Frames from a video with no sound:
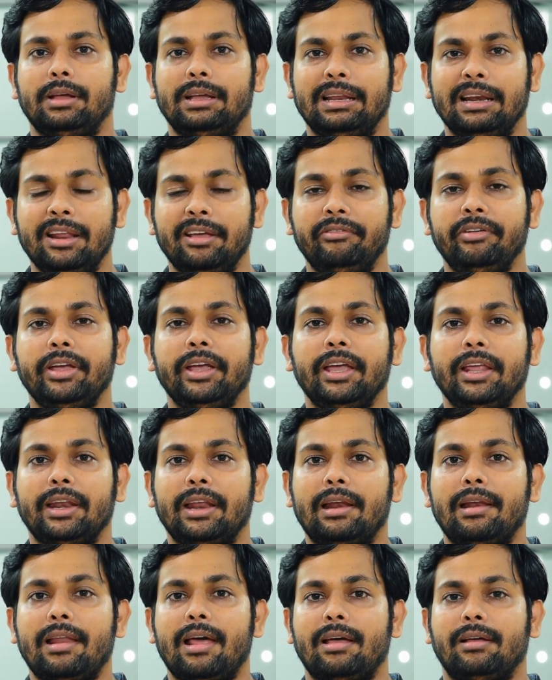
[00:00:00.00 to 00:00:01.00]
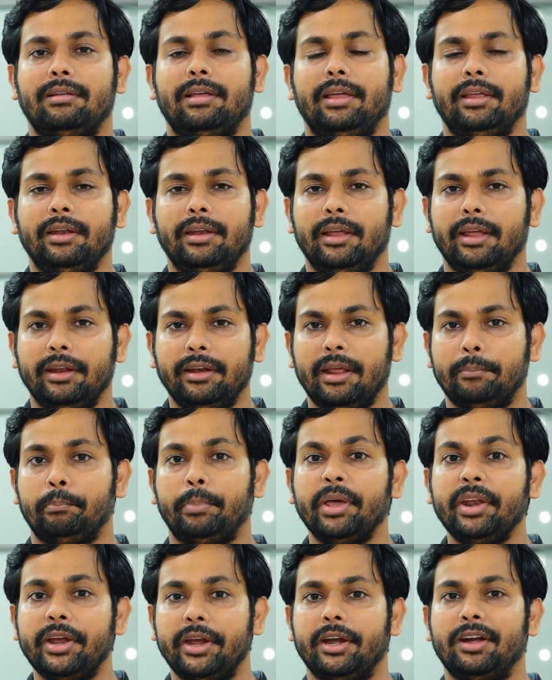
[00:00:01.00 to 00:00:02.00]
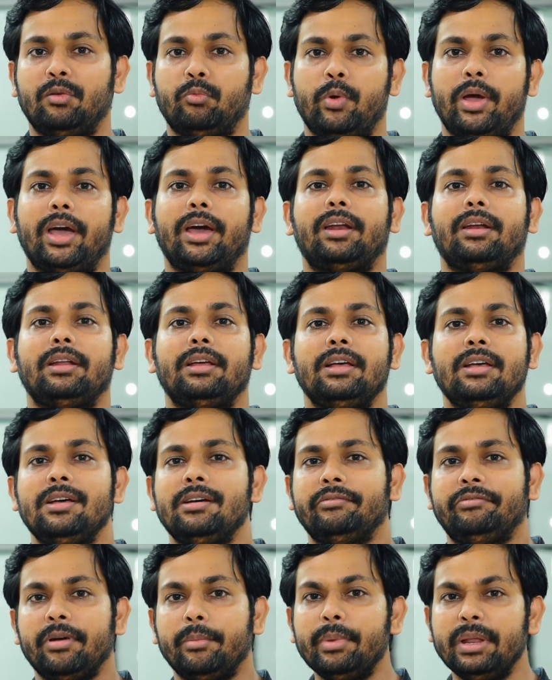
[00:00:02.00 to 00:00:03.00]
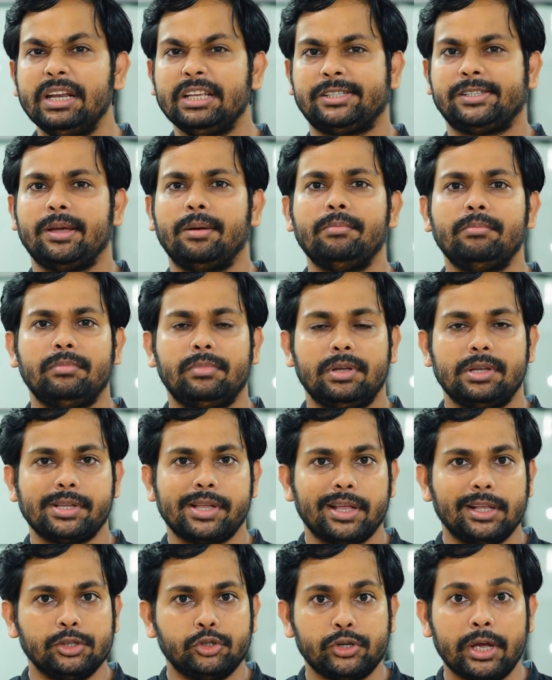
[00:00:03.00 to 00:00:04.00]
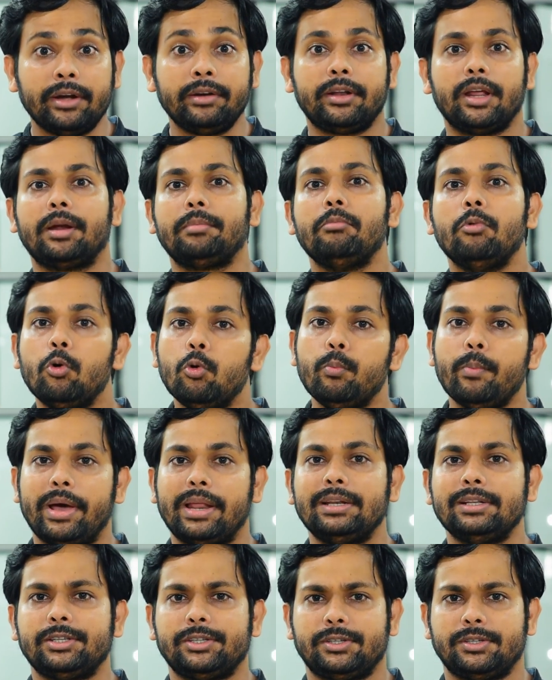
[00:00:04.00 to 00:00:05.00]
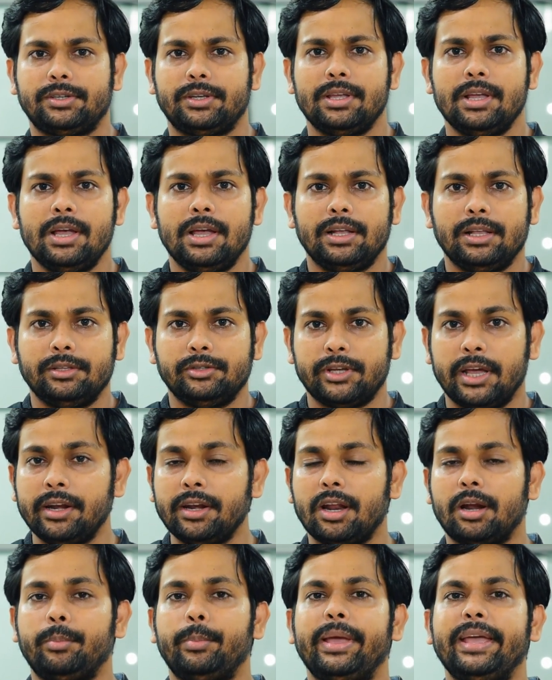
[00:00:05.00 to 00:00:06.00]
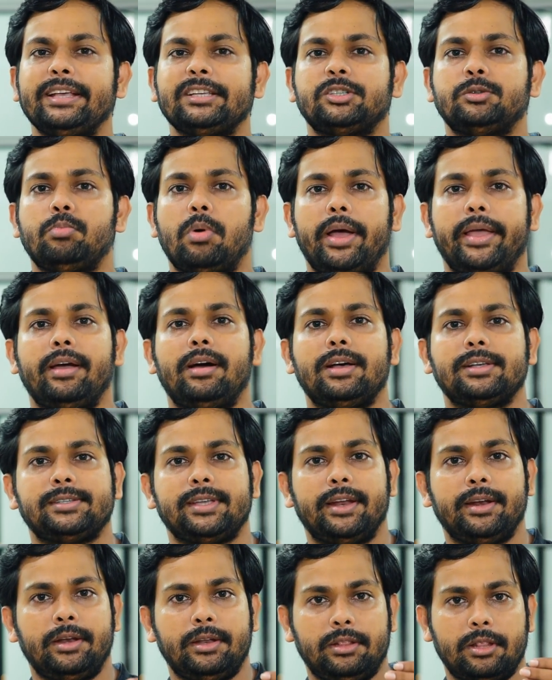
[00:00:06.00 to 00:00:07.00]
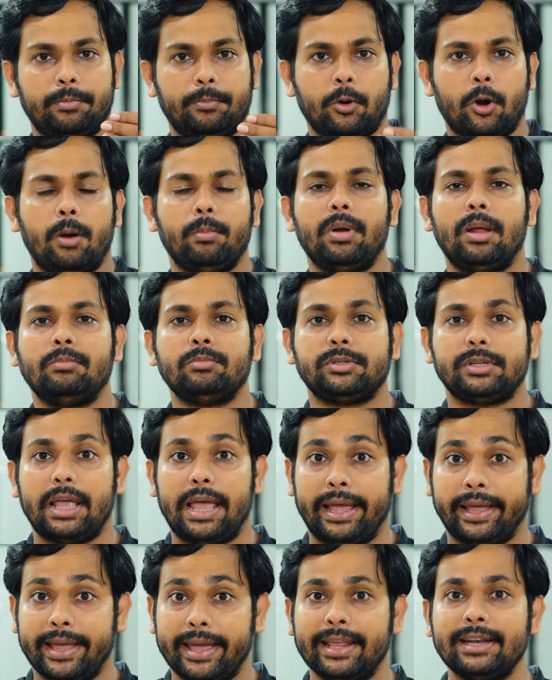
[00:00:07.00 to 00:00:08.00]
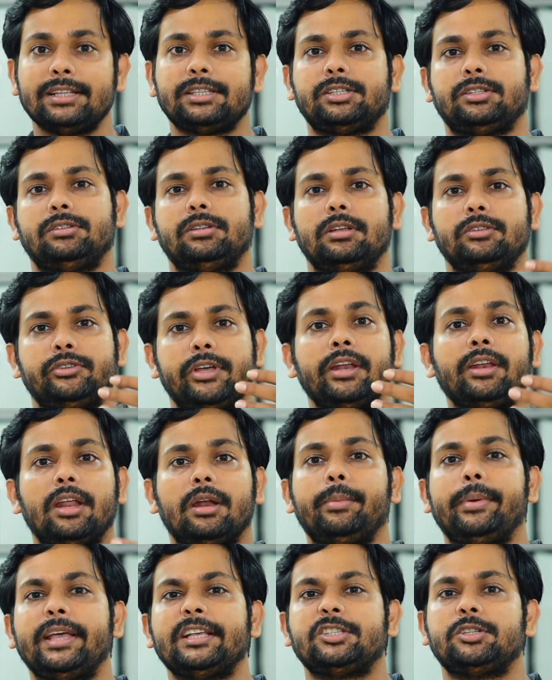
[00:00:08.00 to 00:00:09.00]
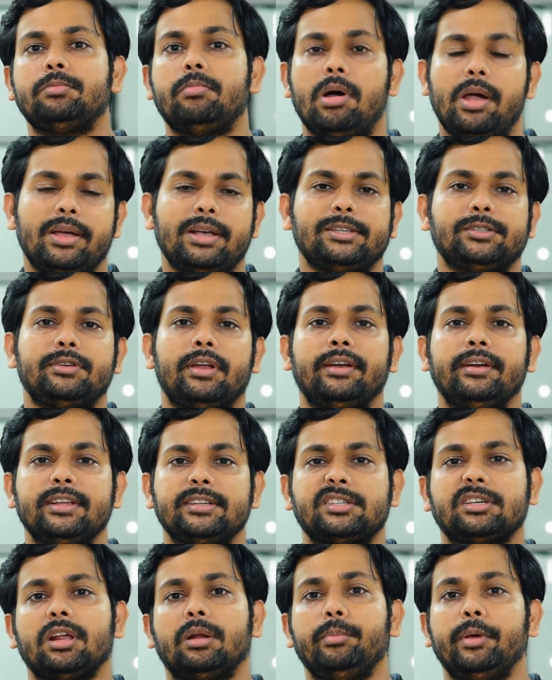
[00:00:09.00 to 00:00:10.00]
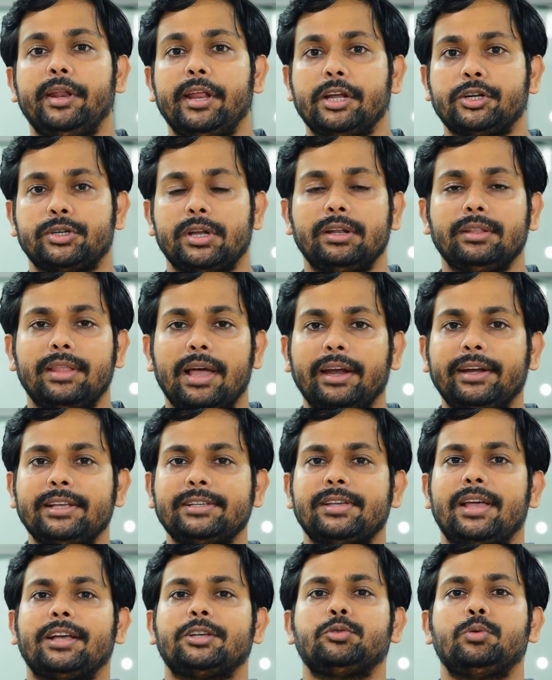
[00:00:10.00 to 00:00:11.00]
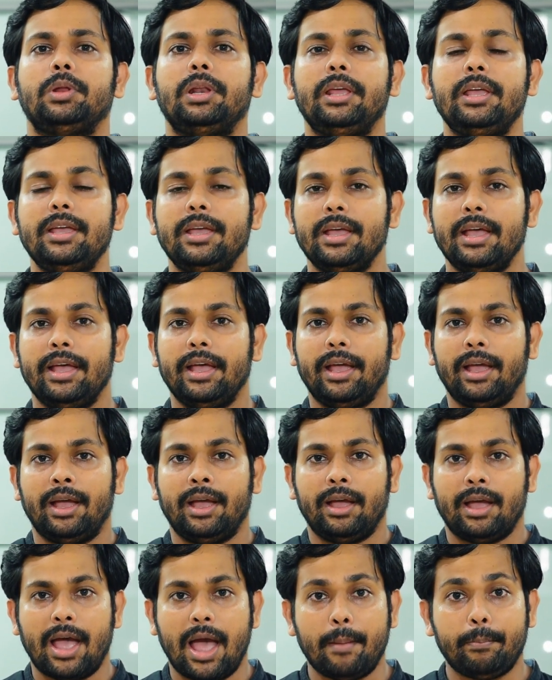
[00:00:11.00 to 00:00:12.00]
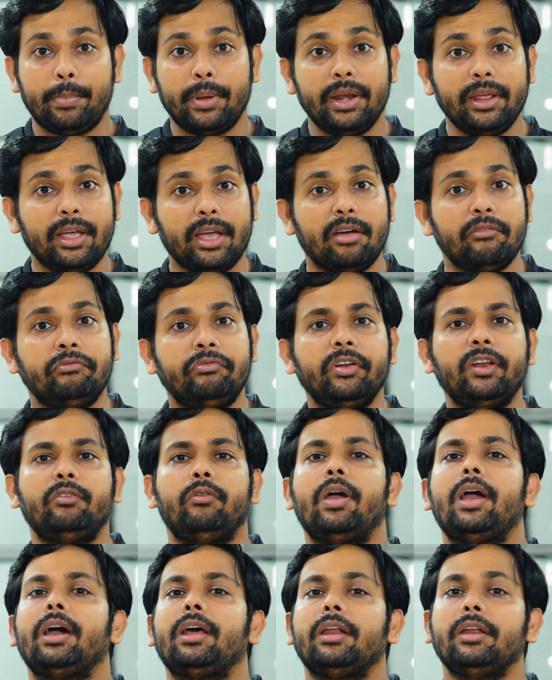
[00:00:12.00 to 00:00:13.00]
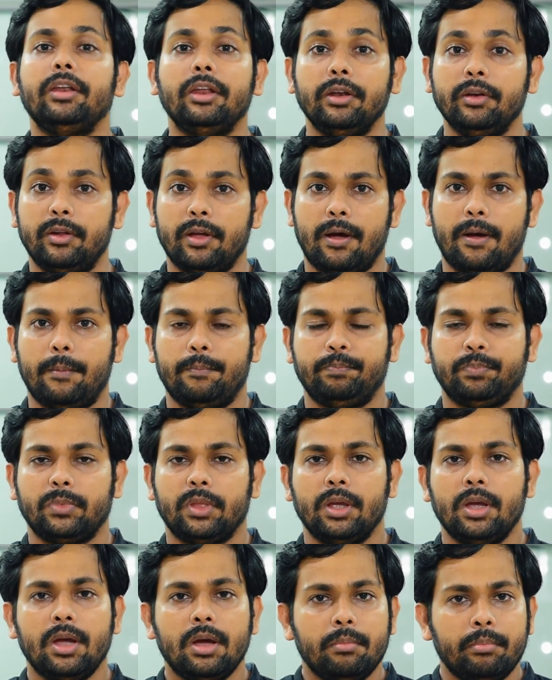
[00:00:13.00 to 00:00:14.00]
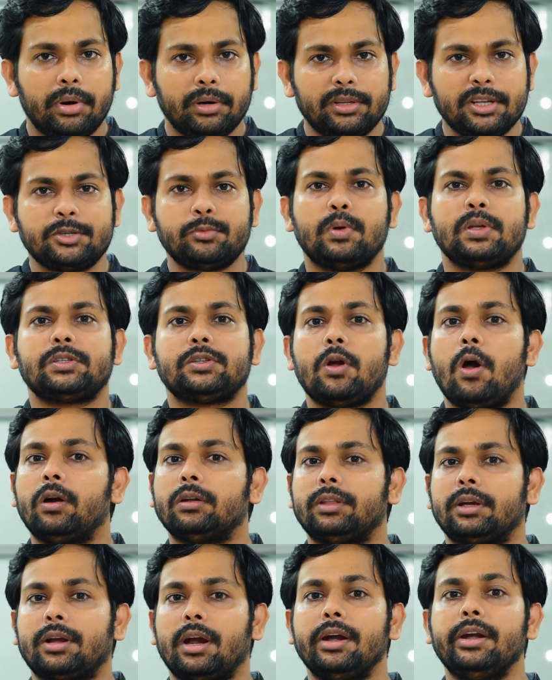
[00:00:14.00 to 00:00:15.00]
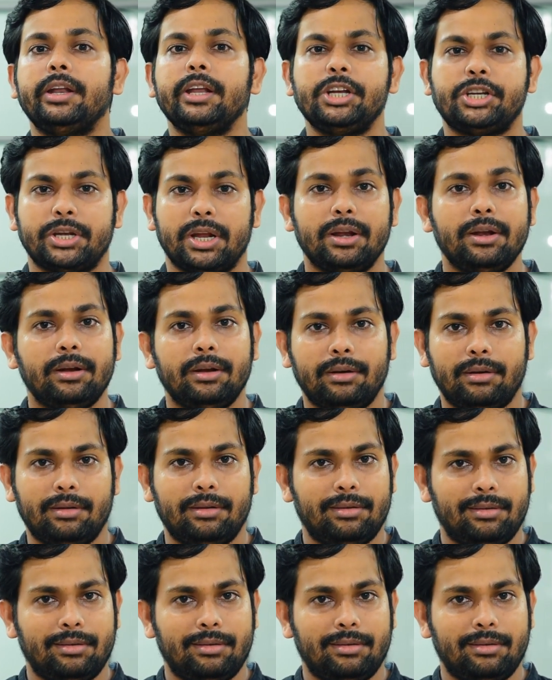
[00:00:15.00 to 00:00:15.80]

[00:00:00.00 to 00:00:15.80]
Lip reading: living in a period where feminism, gender movements, gender-based bias and the problems against gender-based bias and discrimination, that is actually happening everywhere in India. But this was not the condition